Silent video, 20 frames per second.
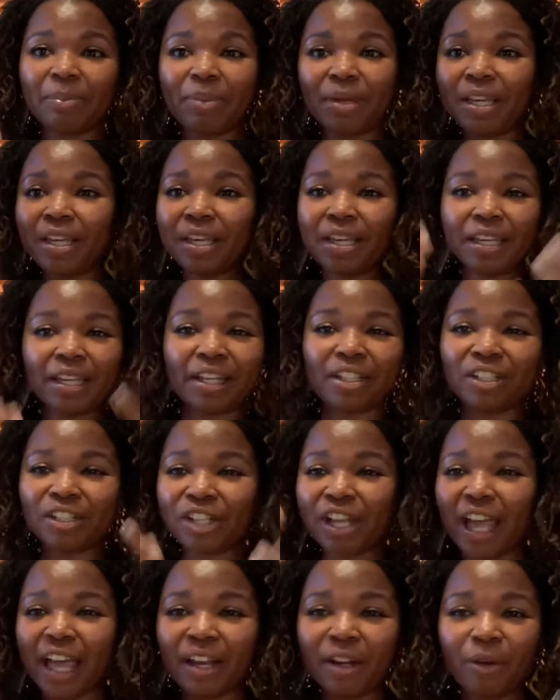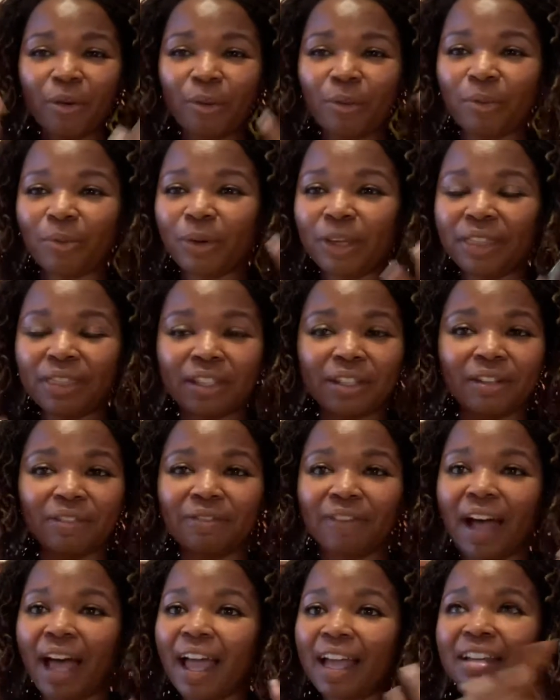Being a channel with the
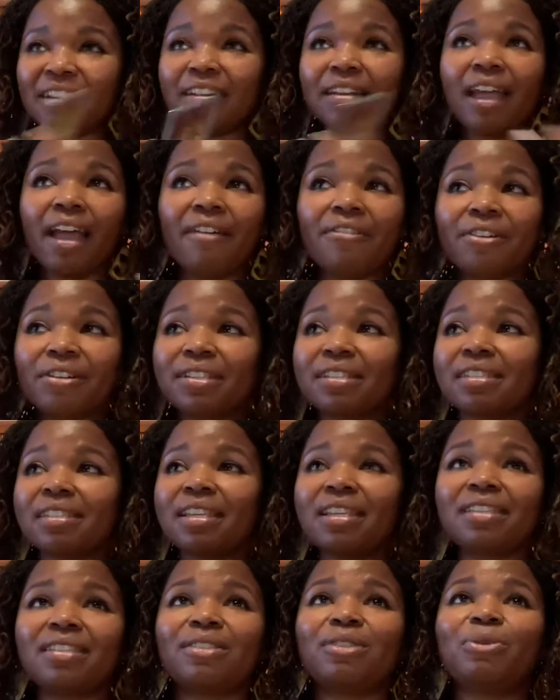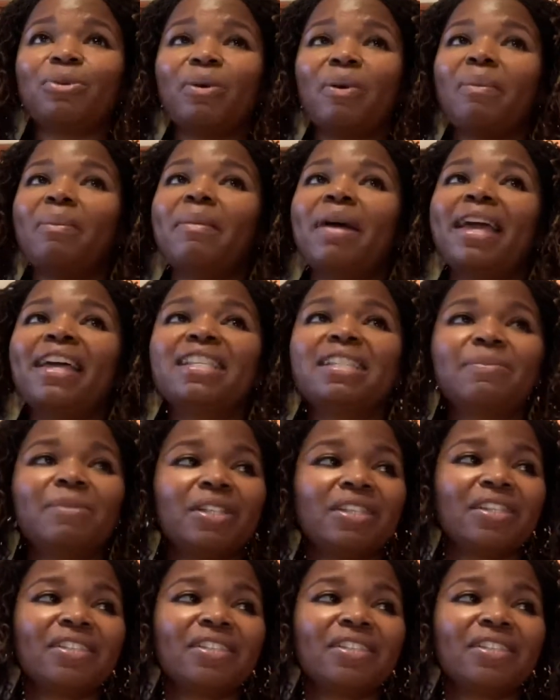divine never ceased to amaze me.